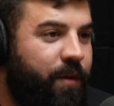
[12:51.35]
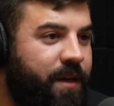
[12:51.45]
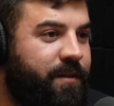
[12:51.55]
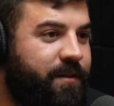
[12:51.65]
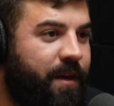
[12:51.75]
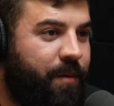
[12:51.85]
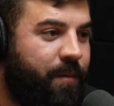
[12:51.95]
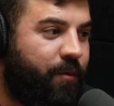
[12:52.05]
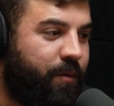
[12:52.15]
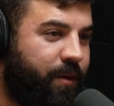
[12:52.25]
reasons that
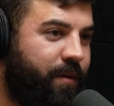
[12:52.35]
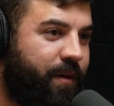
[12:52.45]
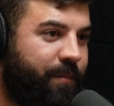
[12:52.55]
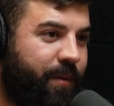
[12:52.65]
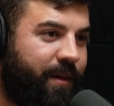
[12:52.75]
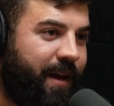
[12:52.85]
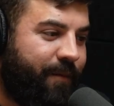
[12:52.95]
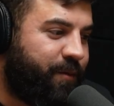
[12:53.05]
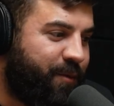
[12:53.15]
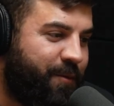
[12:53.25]
people are doing it, but
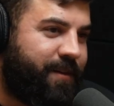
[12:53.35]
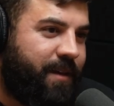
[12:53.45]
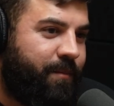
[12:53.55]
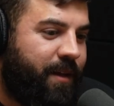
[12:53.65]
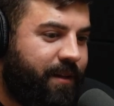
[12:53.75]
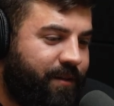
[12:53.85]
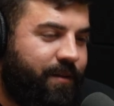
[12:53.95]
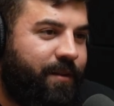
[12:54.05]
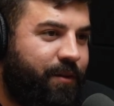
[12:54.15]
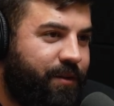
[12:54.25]
everyone's doing the same thing. They're
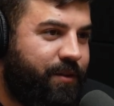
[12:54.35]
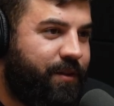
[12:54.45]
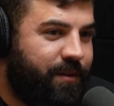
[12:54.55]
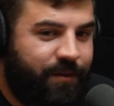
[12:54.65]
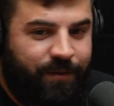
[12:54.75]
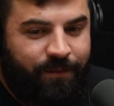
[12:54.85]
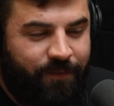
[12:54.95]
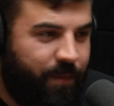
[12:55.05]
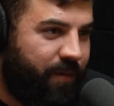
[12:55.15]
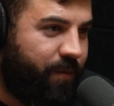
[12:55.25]
learning jiu-jitsu and
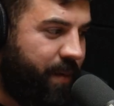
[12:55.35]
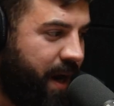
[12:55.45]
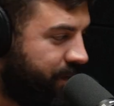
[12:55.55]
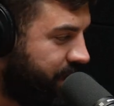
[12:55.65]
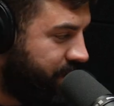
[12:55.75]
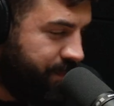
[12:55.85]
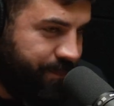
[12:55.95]
from different backgrounds.